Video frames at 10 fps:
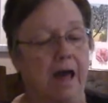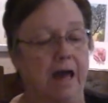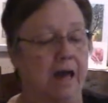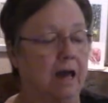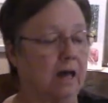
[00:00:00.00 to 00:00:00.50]

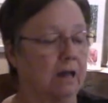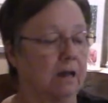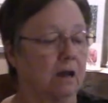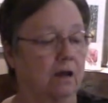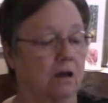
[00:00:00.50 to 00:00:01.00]

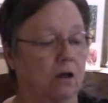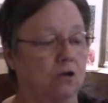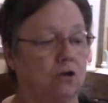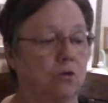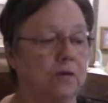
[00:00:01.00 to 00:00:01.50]
And
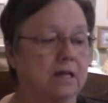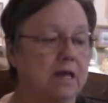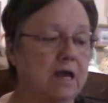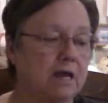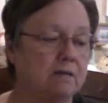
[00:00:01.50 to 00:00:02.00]
you
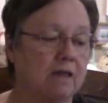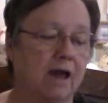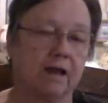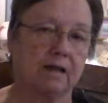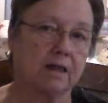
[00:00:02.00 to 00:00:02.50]
can heat
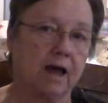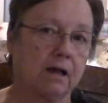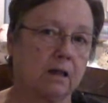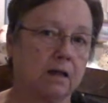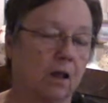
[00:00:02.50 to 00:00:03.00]
that
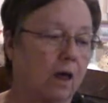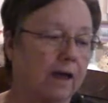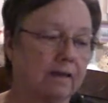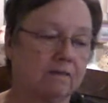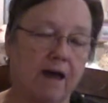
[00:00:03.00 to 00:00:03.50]
exactly
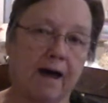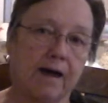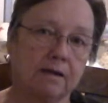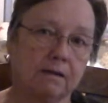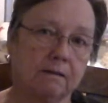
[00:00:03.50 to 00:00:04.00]
like
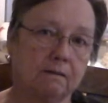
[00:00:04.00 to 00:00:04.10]
that.